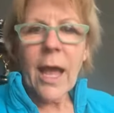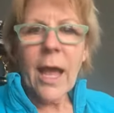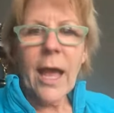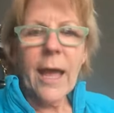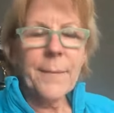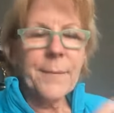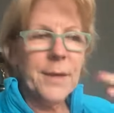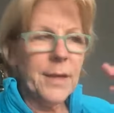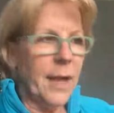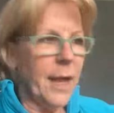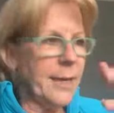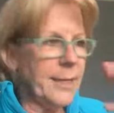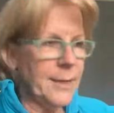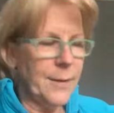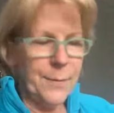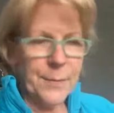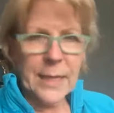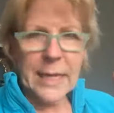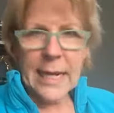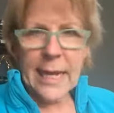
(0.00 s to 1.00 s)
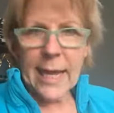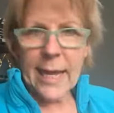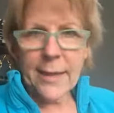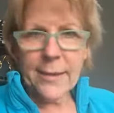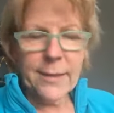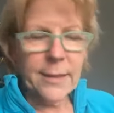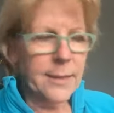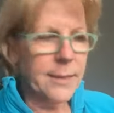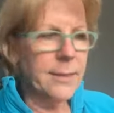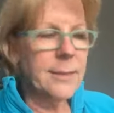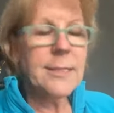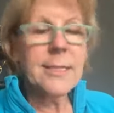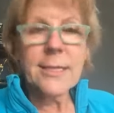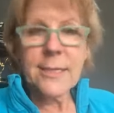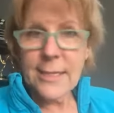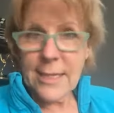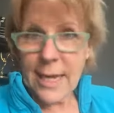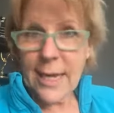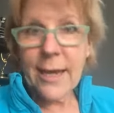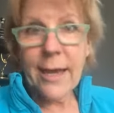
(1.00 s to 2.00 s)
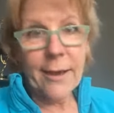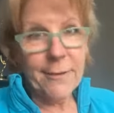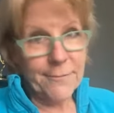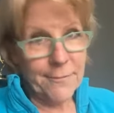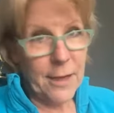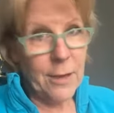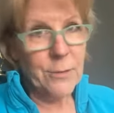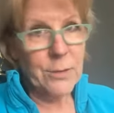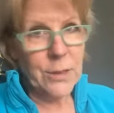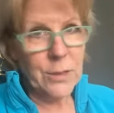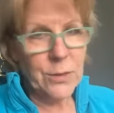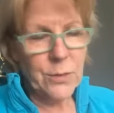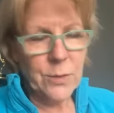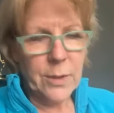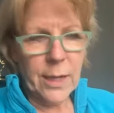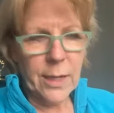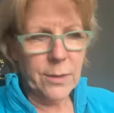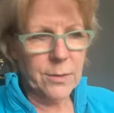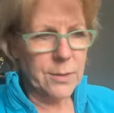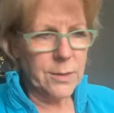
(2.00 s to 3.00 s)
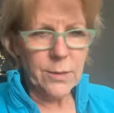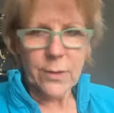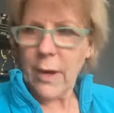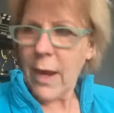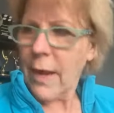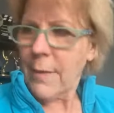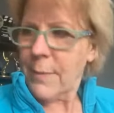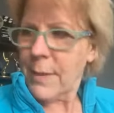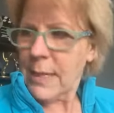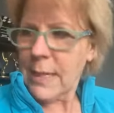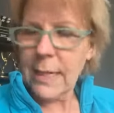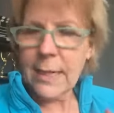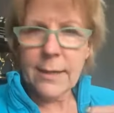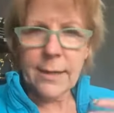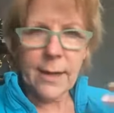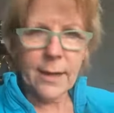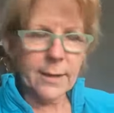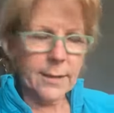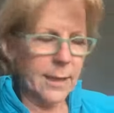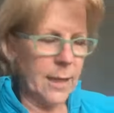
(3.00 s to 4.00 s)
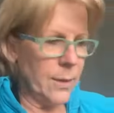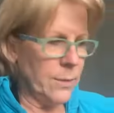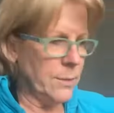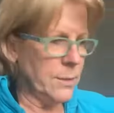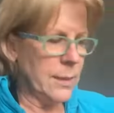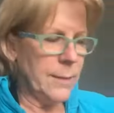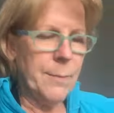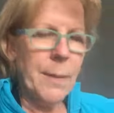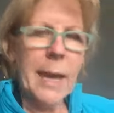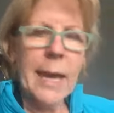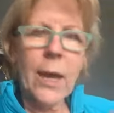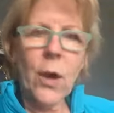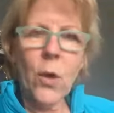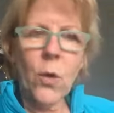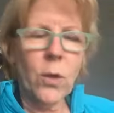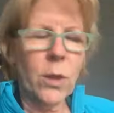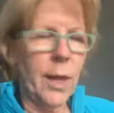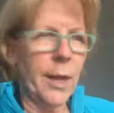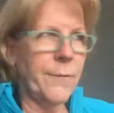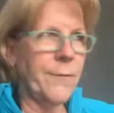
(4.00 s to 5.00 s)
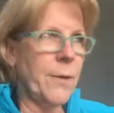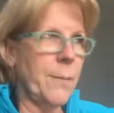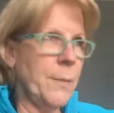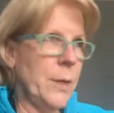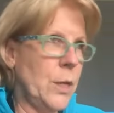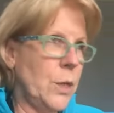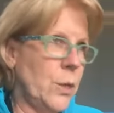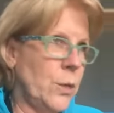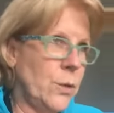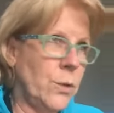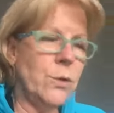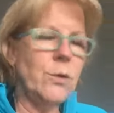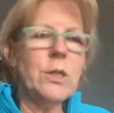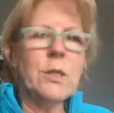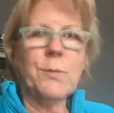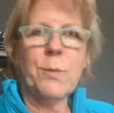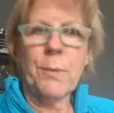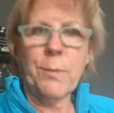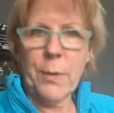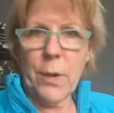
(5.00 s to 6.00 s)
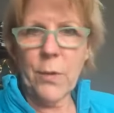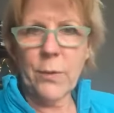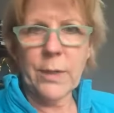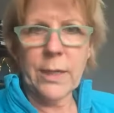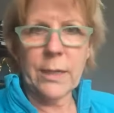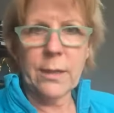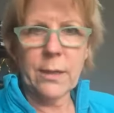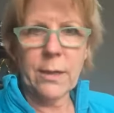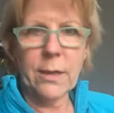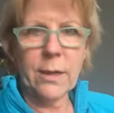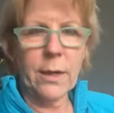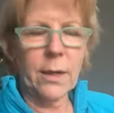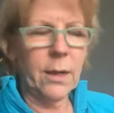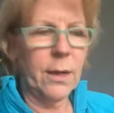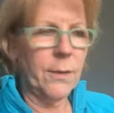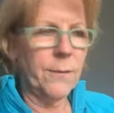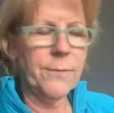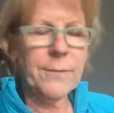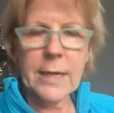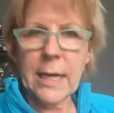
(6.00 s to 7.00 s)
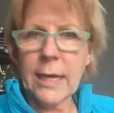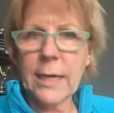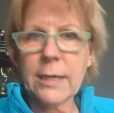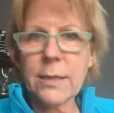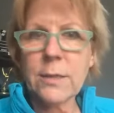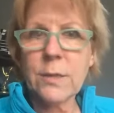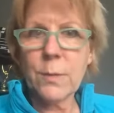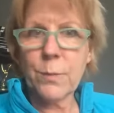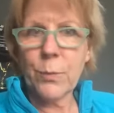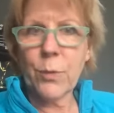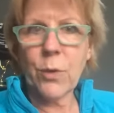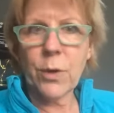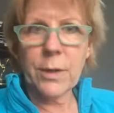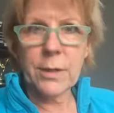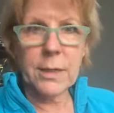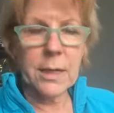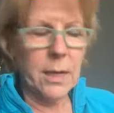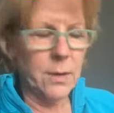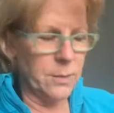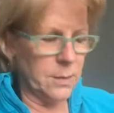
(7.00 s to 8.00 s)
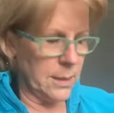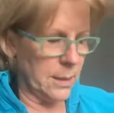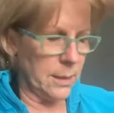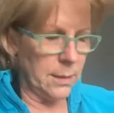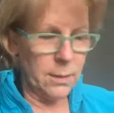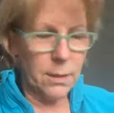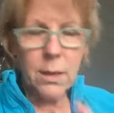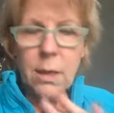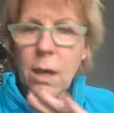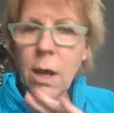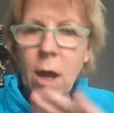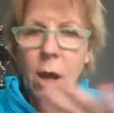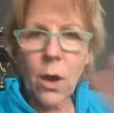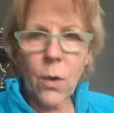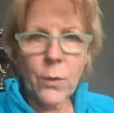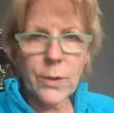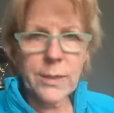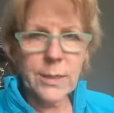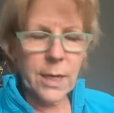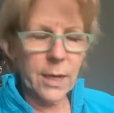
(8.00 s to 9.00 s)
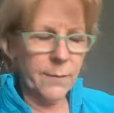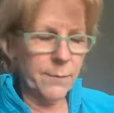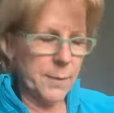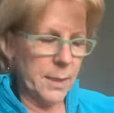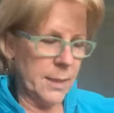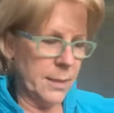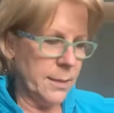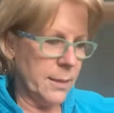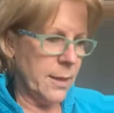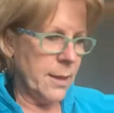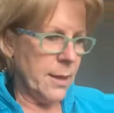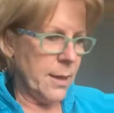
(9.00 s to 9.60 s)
I'm, I, am going to add this. Today I found a new counselor. I've been in and out of counseling my whole life. I'm a huge proponent of getting support in counseling. Always have been.